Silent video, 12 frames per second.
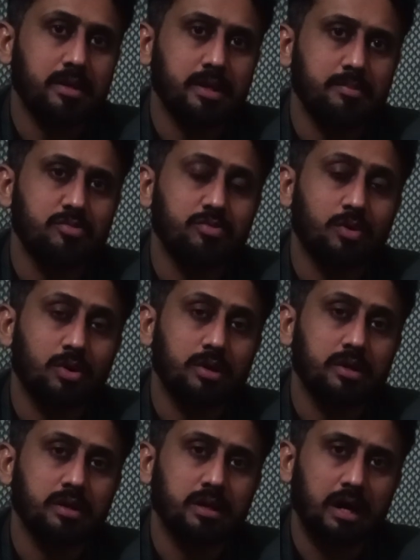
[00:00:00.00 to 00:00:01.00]
creams for
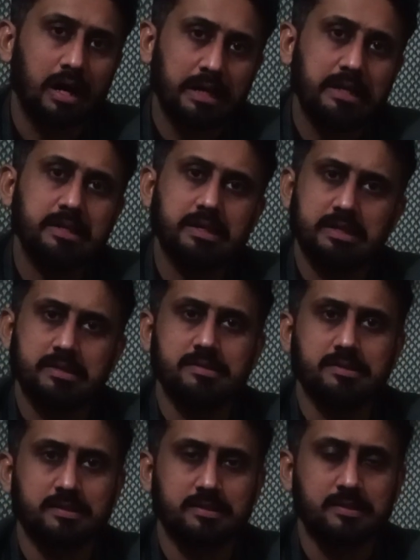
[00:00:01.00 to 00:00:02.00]
the eyelid is
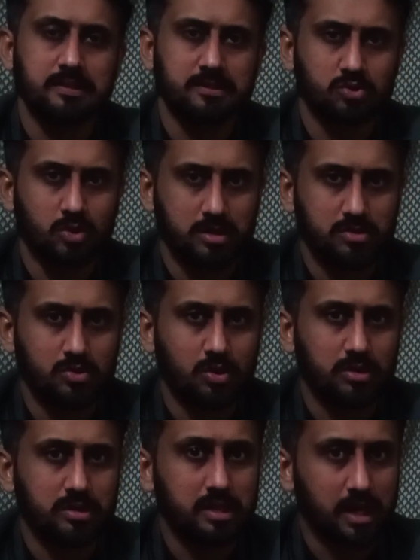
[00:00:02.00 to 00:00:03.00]
the choice,
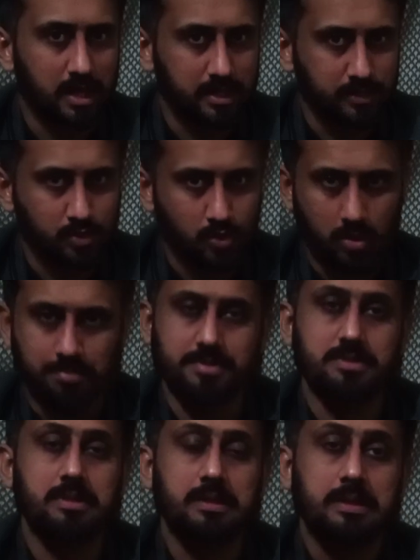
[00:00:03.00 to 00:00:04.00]
not the eye drops.
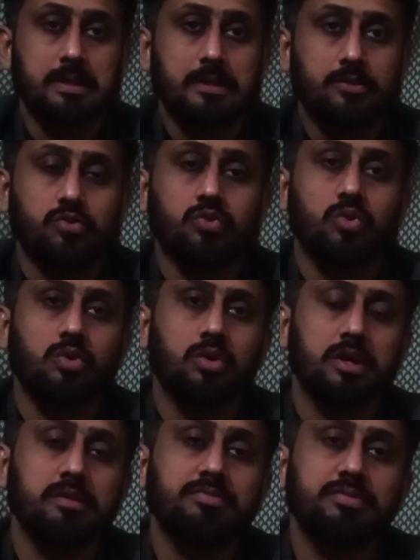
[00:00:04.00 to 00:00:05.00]
So
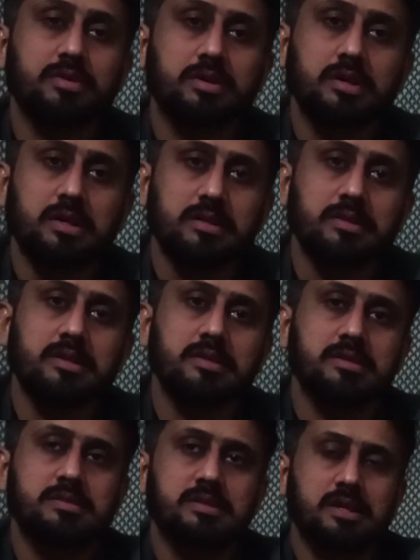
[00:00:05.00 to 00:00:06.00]
if there
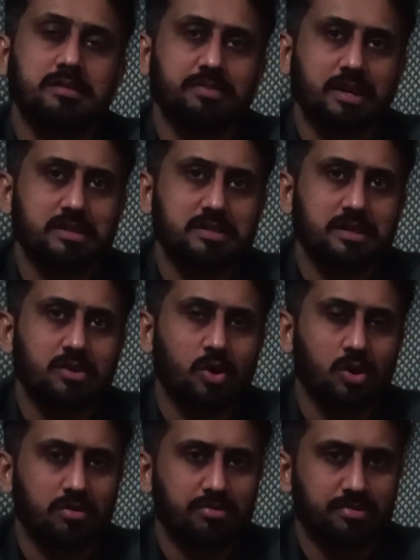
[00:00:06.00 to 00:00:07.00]
is infection
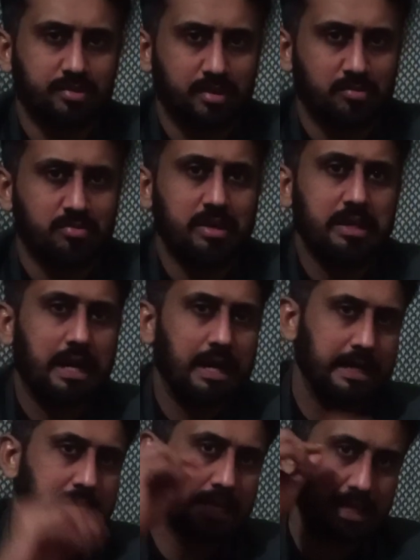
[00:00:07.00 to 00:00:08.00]
of one
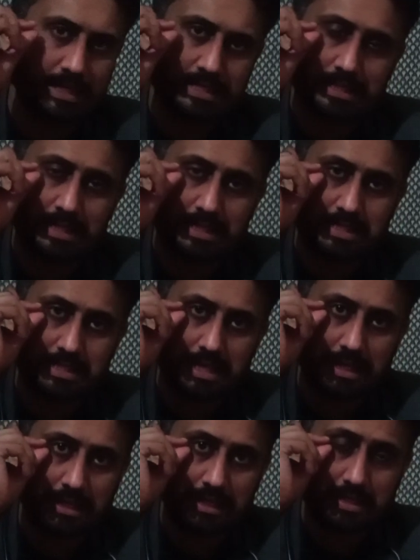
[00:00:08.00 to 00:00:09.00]
eyelash, that is
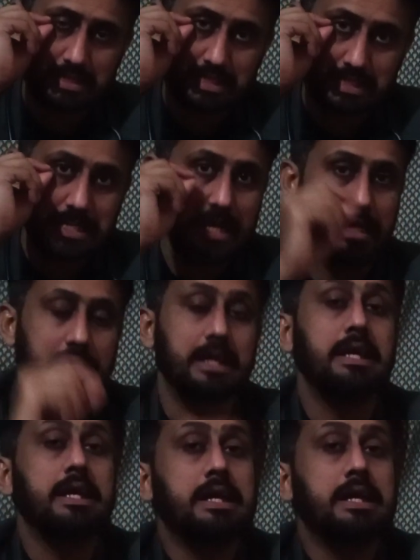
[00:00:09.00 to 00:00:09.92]
called stye.